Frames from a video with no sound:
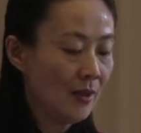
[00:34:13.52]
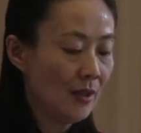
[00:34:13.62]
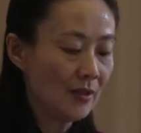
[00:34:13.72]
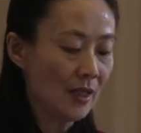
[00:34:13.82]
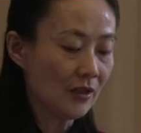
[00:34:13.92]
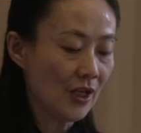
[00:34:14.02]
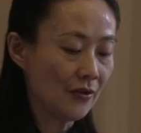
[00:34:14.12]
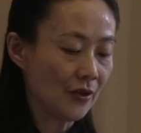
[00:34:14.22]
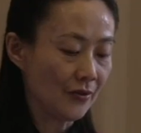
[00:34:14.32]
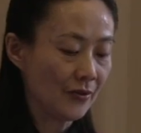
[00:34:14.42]
In such
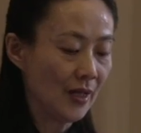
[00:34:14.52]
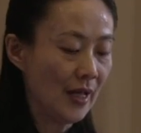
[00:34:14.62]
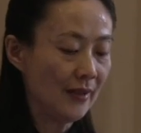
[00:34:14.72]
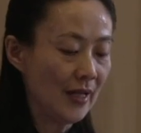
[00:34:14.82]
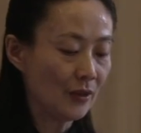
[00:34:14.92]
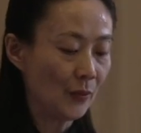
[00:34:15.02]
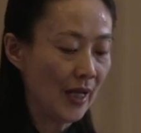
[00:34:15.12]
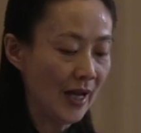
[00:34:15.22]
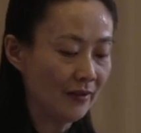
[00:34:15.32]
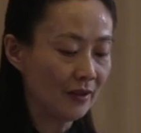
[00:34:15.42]
cases, unless
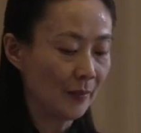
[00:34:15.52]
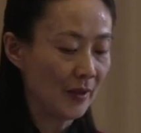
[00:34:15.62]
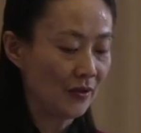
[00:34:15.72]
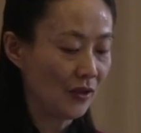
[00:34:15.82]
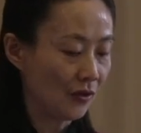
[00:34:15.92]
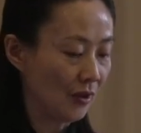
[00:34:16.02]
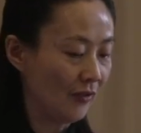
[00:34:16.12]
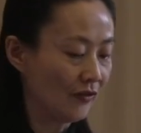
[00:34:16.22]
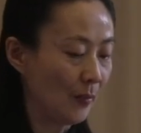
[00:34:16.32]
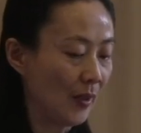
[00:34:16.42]
we enter the position
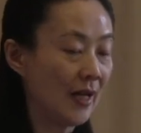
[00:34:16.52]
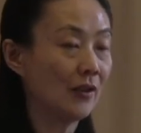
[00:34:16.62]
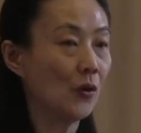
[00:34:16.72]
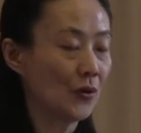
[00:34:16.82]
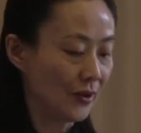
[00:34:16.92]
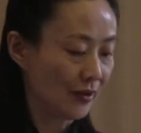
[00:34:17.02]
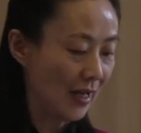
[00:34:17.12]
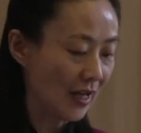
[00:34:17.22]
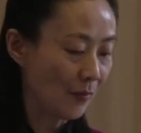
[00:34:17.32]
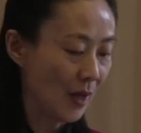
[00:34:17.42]
of the implied author's
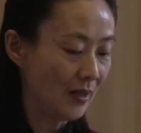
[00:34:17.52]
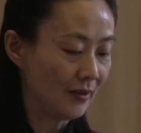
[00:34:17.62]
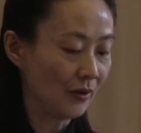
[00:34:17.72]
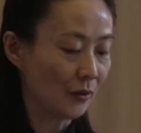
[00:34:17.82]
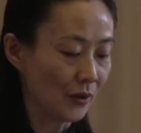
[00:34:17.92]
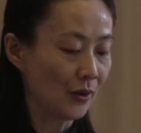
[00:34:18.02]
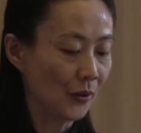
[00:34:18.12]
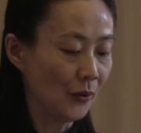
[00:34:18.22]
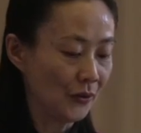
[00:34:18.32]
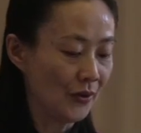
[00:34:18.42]
like-minded
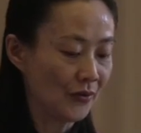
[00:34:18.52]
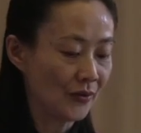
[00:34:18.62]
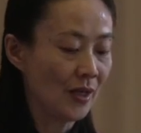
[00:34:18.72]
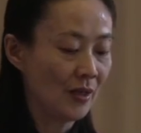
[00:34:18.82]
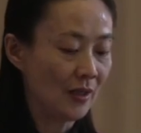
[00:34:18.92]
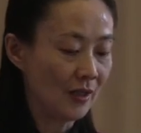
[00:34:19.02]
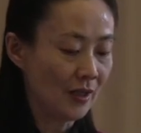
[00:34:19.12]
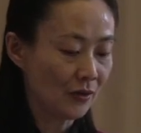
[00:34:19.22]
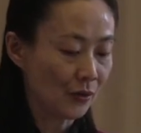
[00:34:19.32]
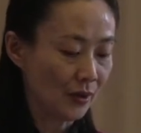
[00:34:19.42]
authorial audience in
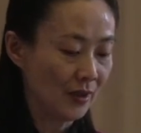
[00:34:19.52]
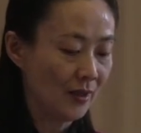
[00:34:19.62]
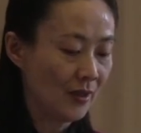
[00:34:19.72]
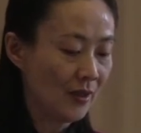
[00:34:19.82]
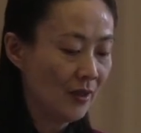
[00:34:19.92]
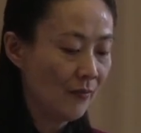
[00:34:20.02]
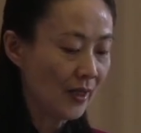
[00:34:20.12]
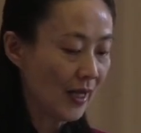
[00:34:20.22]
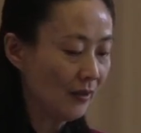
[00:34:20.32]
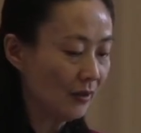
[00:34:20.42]
history,
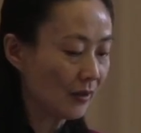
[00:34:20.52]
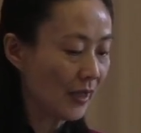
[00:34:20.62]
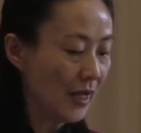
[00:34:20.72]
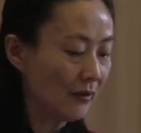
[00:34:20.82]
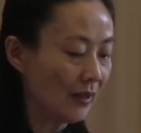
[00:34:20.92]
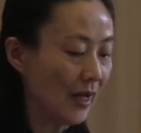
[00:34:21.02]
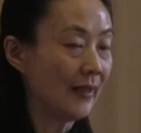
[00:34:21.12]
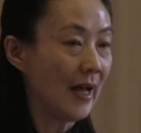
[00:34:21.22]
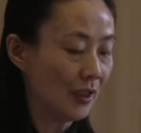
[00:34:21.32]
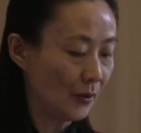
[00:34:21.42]
we cannot gain
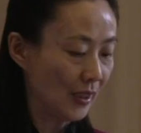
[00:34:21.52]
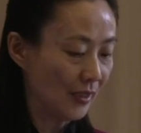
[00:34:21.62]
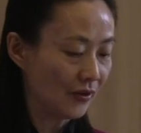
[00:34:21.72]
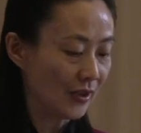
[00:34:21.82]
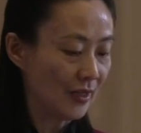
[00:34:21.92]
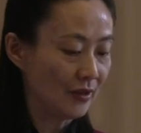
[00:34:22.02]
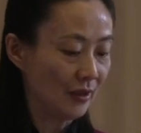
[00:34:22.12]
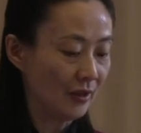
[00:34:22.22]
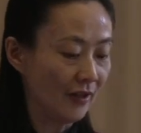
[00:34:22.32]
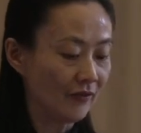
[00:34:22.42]
an adequate
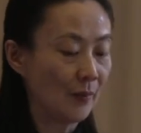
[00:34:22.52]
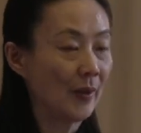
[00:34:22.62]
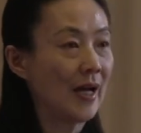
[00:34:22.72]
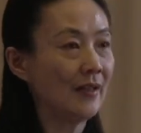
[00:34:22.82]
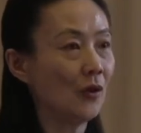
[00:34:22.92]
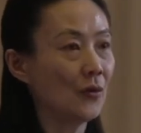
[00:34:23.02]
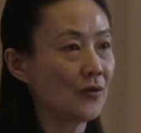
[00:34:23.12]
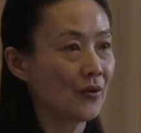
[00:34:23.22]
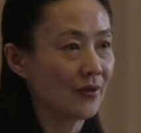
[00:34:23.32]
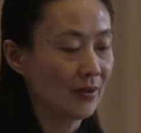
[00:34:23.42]
understanding of the implied
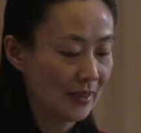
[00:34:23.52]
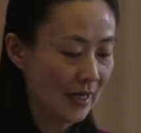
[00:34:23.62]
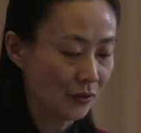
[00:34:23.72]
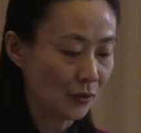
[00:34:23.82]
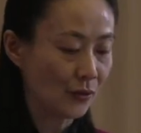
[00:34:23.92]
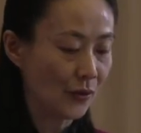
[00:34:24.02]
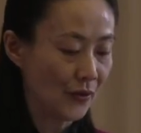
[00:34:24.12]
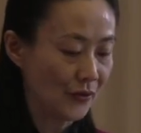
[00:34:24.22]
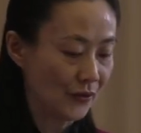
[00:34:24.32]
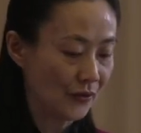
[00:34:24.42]
author's textual
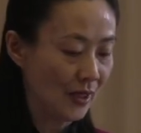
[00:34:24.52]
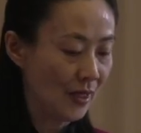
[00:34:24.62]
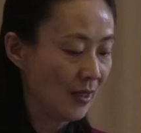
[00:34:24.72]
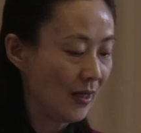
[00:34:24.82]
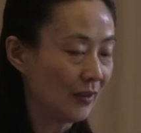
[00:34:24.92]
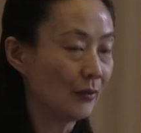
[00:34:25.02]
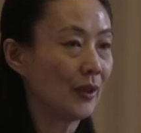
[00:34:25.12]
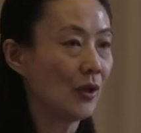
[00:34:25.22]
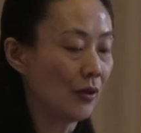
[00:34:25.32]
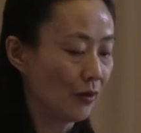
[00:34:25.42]
choices and
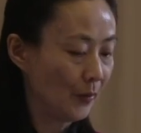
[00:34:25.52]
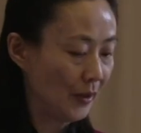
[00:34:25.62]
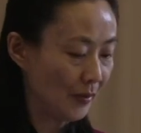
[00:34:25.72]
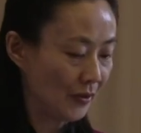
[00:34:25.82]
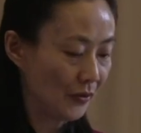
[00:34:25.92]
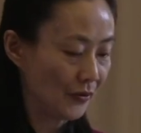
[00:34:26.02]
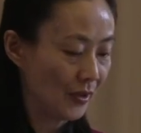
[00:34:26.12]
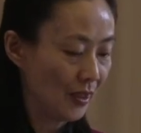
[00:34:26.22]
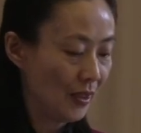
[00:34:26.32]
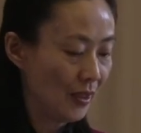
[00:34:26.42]
rhetorical
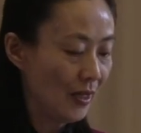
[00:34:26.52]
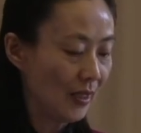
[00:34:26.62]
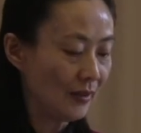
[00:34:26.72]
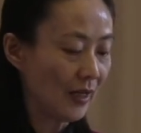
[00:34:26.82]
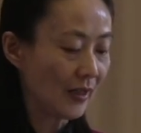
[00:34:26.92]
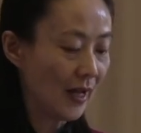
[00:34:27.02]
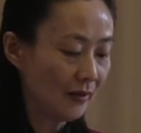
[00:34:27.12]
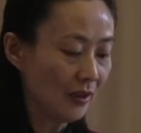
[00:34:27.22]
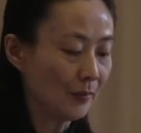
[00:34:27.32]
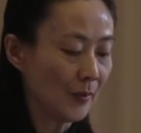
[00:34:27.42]
purposes, and there
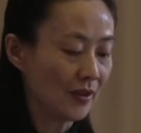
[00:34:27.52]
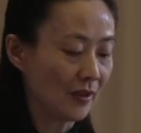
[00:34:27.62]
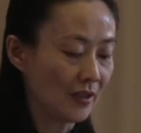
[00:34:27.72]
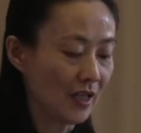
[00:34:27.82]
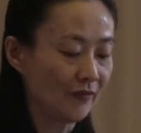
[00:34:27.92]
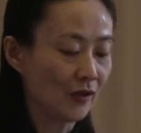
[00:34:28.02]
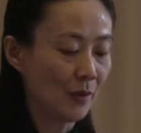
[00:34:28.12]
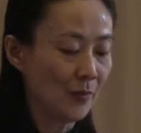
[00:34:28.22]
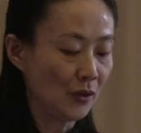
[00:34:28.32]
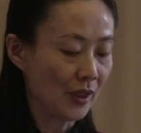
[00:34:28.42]
cannot be successful
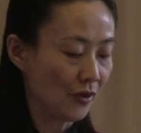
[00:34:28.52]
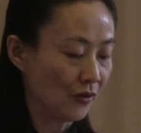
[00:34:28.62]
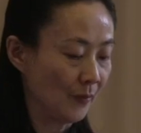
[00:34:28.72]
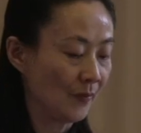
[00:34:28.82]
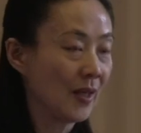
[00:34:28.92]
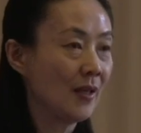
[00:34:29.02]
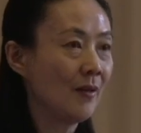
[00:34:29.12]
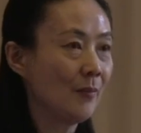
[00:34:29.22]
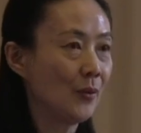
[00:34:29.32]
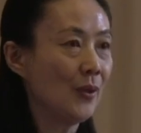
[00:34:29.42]
communication
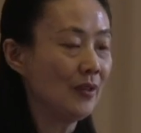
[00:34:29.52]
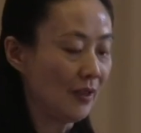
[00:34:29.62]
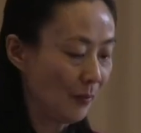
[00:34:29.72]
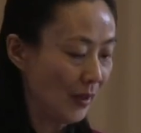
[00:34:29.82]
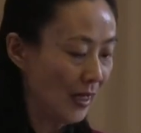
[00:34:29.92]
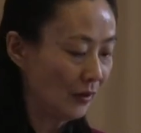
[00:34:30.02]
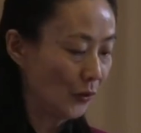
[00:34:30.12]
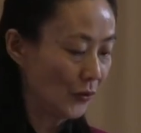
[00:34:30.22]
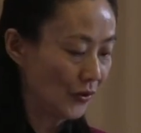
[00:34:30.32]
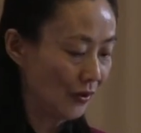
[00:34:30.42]
between the implied
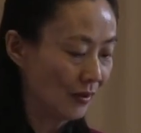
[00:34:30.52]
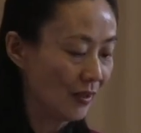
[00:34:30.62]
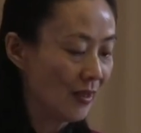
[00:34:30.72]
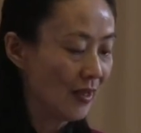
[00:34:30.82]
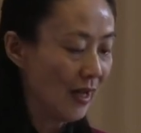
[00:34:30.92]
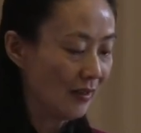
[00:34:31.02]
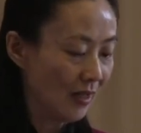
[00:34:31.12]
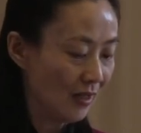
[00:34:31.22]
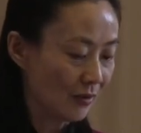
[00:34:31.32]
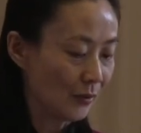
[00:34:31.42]
author and
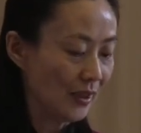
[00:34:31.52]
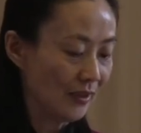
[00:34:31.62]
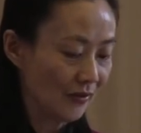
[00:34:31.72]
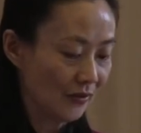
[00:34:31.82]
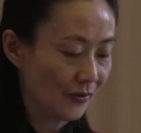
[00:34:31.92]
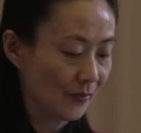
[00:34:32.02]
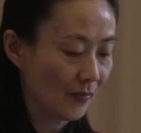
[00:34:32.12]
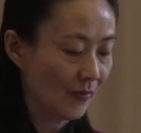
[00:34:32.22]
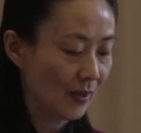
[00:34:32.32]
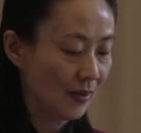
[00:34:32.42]
us readers.
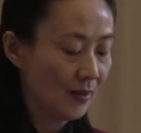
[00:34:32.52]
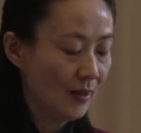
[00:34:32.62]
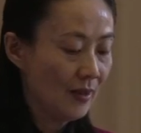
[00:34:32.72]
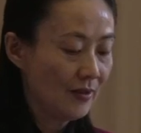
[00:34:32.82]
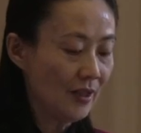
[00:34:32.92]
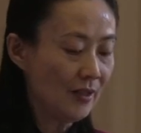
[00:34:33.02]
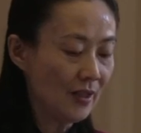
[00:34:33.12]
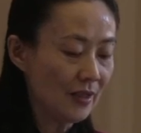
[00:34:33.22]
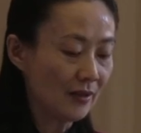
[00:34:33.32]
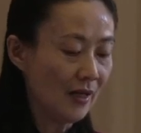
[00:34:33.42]
Seeing in
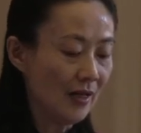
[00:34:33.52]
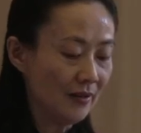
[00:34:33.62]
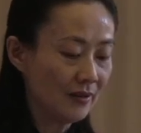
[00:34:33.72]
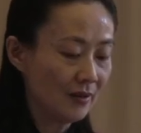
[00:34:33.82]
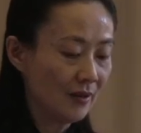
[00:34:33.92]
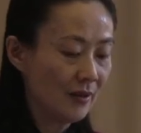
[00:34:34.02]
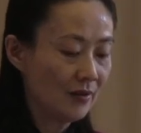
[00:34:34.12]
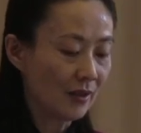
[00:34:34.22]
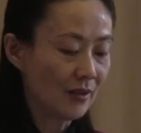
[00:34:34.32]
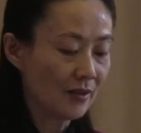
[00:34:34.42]
this light,
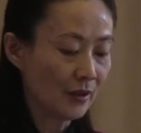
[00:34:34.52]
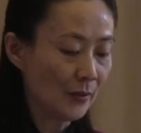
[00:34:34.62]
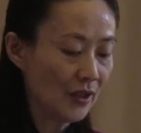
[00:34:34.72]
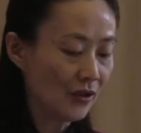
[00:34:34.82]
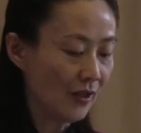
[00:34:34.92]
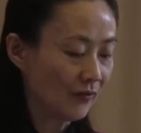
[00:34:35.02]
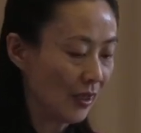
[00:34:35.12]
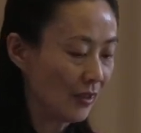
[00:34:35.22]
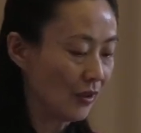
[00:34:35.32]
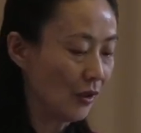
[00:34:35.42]
the consideration of the
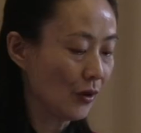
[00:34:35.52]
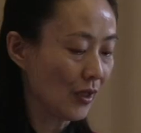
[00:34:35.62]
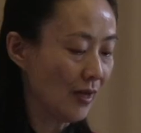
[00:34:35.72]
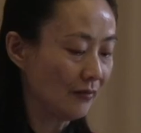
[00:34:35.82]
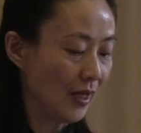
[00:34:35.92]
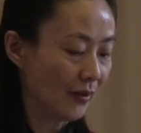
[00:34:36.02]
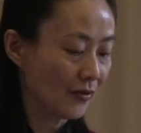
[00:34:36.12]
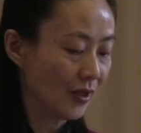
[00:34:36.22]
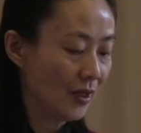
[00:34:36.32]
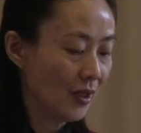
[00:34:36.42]
historical
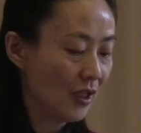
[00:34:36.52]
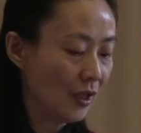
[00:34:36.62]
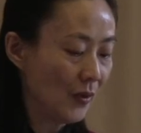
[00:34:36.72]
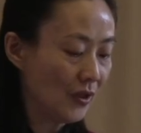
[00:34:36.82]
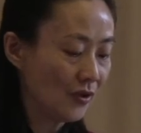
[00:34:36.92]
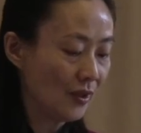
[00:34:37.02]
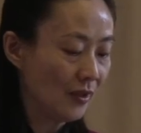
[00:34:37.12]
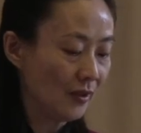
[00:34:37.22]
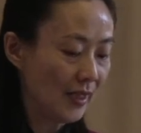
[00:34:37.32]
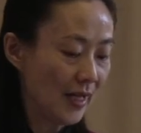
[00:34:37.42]
context in which
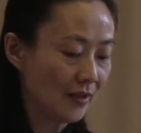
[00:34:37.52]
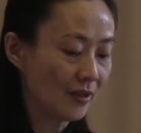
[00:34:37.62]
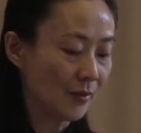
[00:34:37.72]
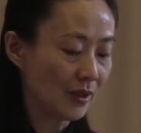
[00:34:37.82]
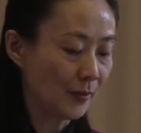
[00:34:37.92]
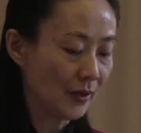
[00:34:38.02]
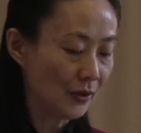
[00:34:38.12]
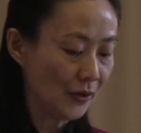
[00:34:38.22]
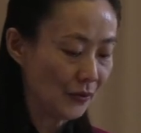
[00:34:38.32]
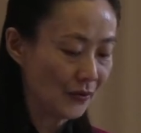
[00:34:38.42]
a text was
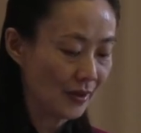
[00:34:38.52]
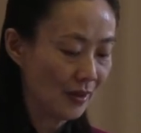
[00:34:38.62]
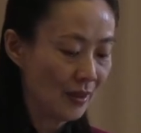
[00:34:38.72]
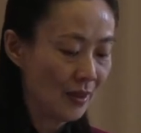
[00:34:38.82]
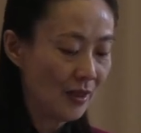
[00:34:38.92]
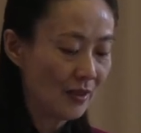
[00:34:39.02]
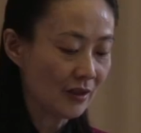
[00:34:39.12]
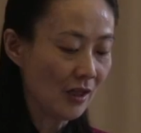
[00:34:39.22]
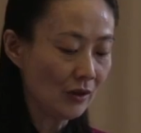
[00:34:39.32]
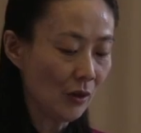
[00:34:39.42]
produced is
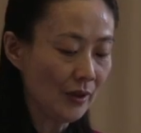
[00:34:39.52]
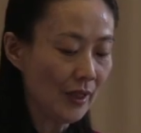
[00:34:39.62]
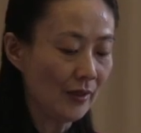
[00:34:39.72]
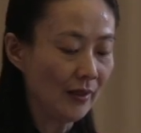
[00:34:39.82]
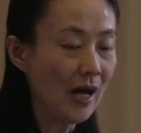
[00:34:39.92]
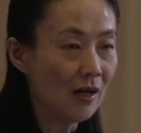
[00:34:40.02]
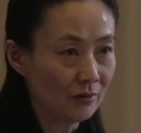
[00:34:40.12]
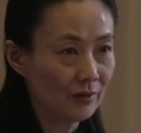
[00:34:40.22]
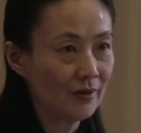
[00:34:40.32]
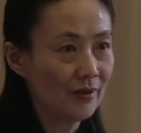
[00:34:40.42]
not only
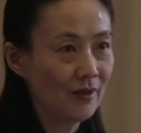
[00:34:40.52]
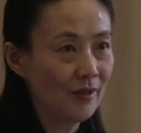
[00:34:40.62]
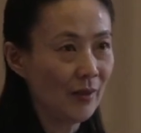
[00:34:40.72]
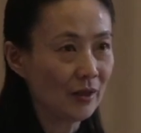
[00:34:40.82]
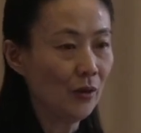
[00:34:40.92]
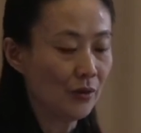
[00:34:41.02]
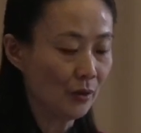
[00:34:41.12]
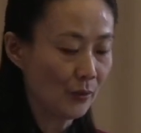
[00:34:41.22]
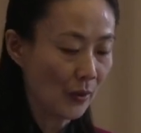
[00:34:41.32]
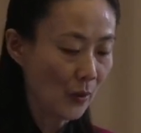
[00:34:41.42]
allowed, but
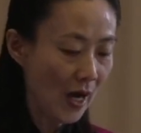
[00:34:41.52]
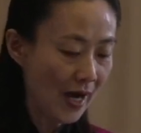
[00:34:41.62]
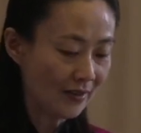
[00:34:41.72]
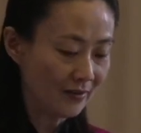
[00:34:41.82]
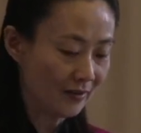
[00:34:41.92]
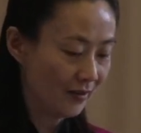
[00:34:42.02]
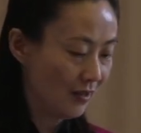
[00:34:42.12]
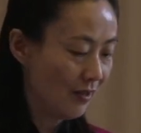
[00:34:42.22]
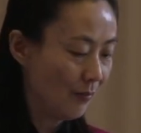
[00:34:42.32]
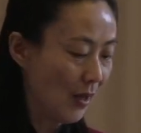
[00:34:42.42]
also required
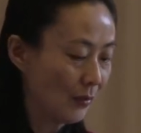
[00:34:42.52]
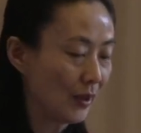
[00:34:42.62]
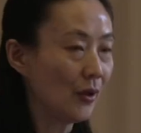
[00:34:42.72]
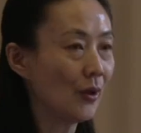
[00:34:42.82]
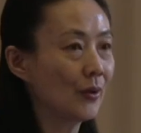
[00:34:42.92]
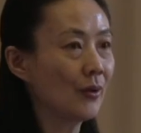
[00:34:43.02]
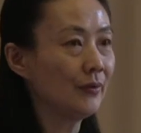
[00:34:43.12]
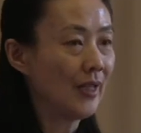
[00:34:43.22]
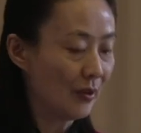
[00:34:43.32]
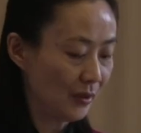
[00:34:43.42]
by rhetorical
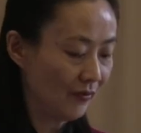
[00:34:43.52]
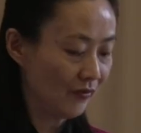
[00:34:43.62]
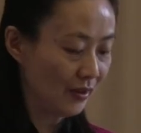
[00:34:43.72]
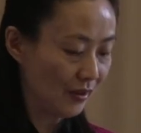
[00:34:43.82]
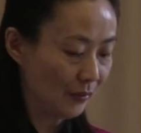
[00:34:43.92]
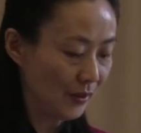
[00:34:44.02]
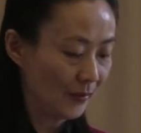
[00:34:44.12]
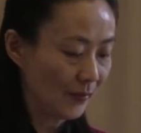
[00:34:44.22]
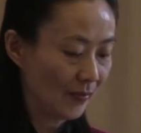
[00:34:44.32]
narrative theory.